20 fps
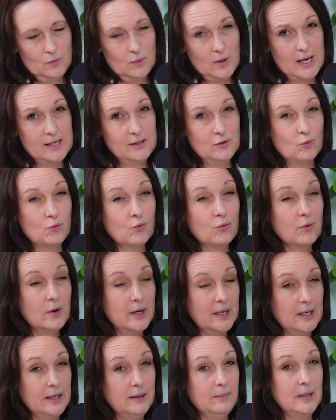has
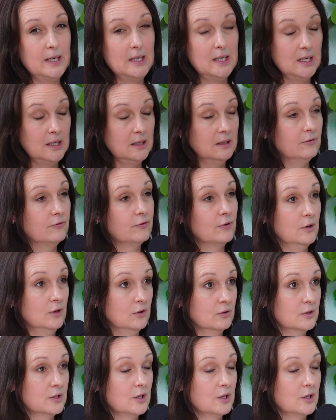really been needed for a long